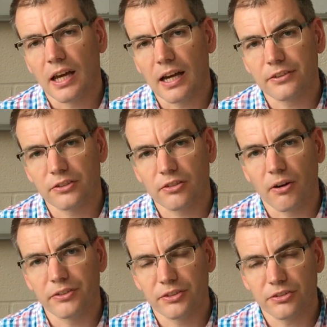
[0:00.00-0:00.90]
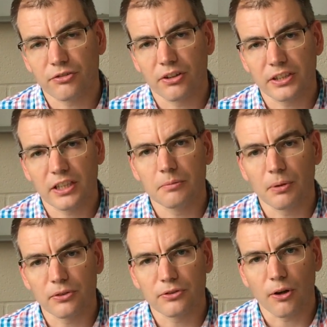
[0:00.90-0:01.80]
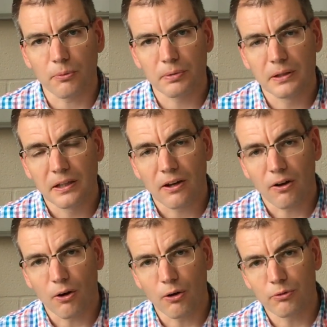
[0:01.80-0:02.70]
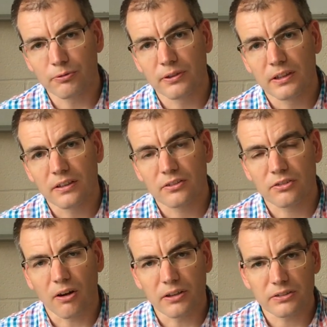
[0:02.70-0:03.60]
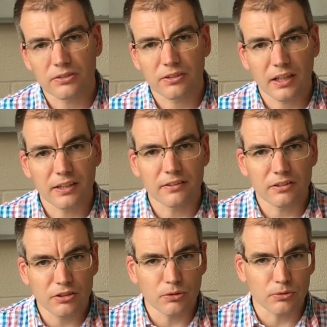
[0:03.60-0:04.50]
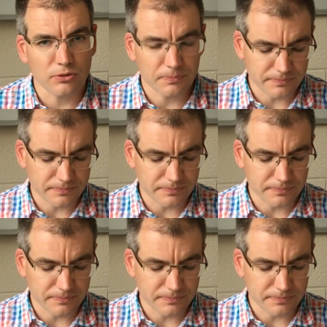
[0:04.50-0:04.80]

as a scientist trying to keep on top of science in the news.